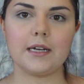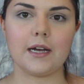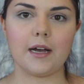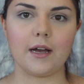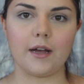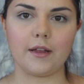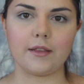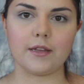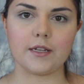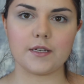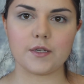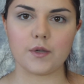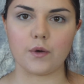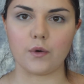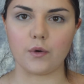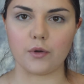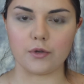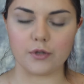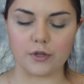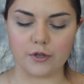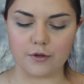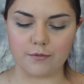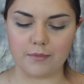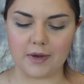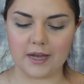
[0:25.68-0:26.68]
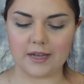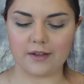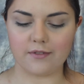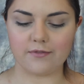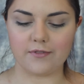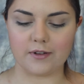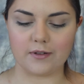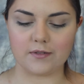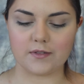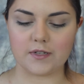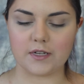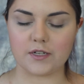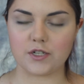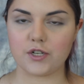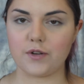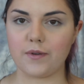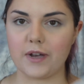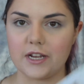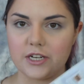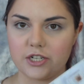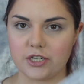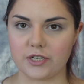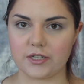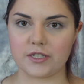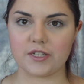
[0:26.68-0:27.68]
on this whole new microphone
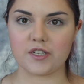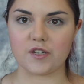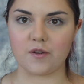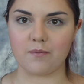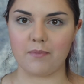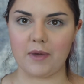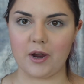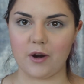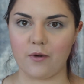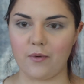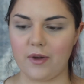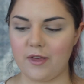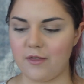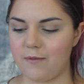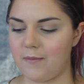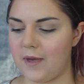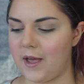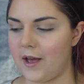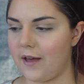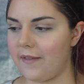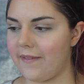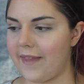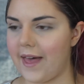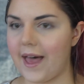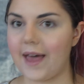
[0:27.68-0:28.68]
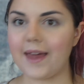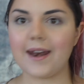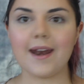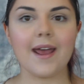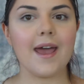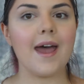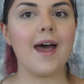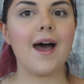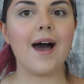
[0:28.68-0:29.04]
situation, so bear with me on that.